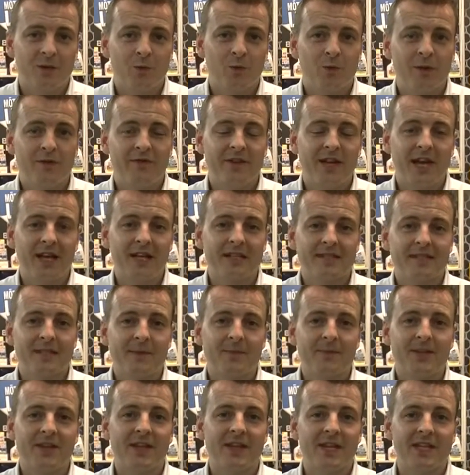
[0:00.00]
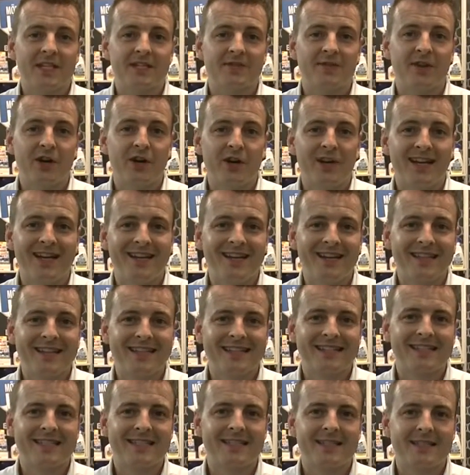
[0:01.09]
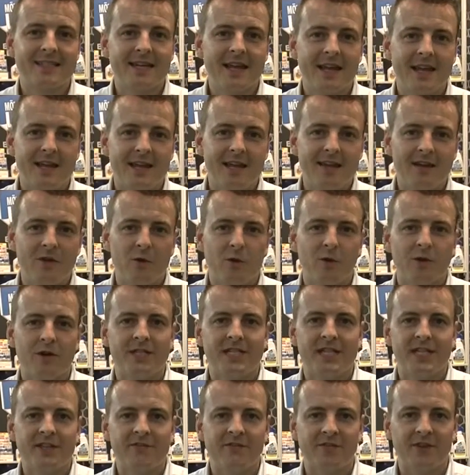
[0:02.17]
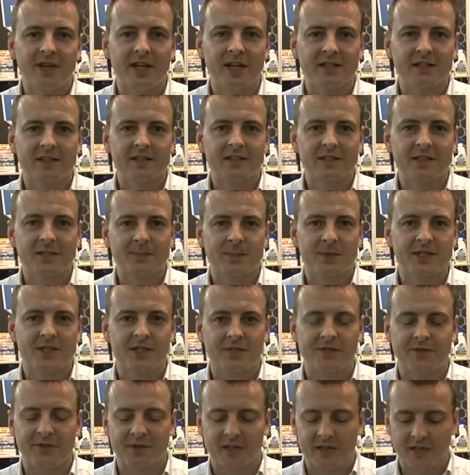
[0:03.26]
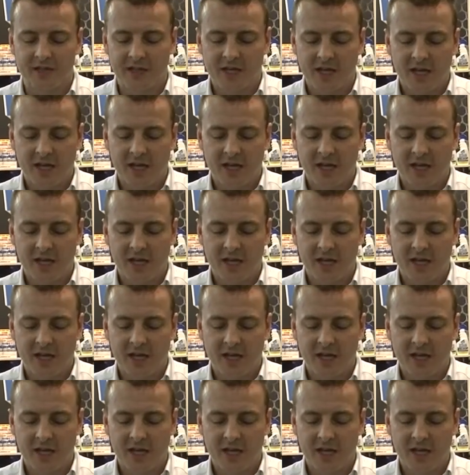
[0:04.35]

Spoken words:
we've got something that is very stain or defect specific.